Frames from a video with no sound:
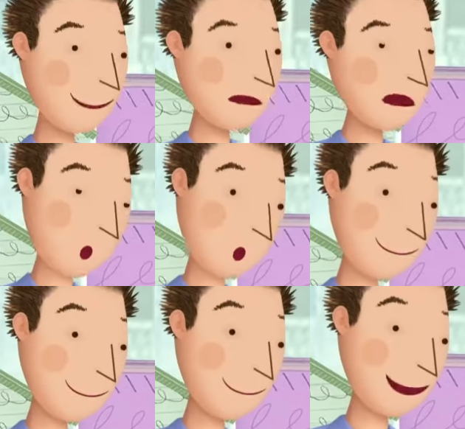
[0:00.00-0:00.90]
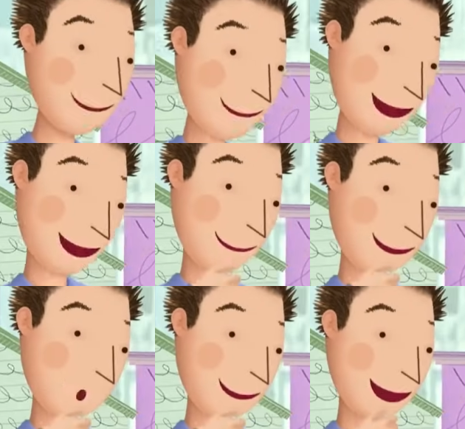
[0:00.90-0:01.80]
Peter, I think
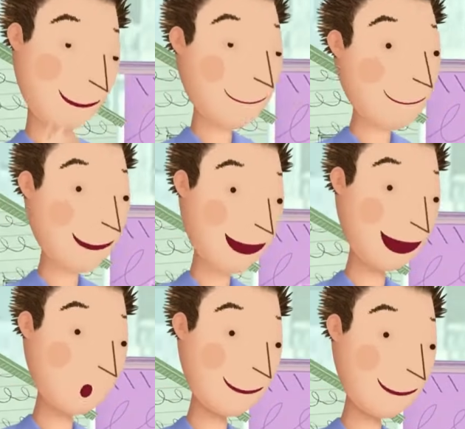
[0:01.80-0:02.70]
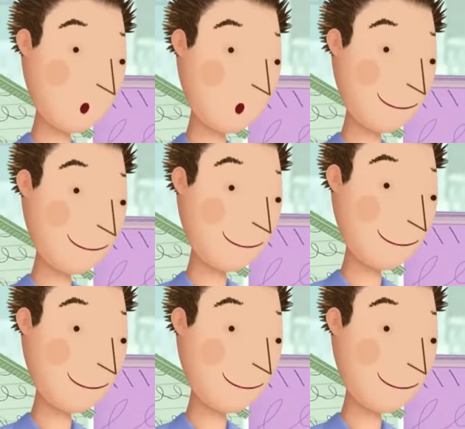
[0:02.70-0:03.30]
Lucky imprinted on you.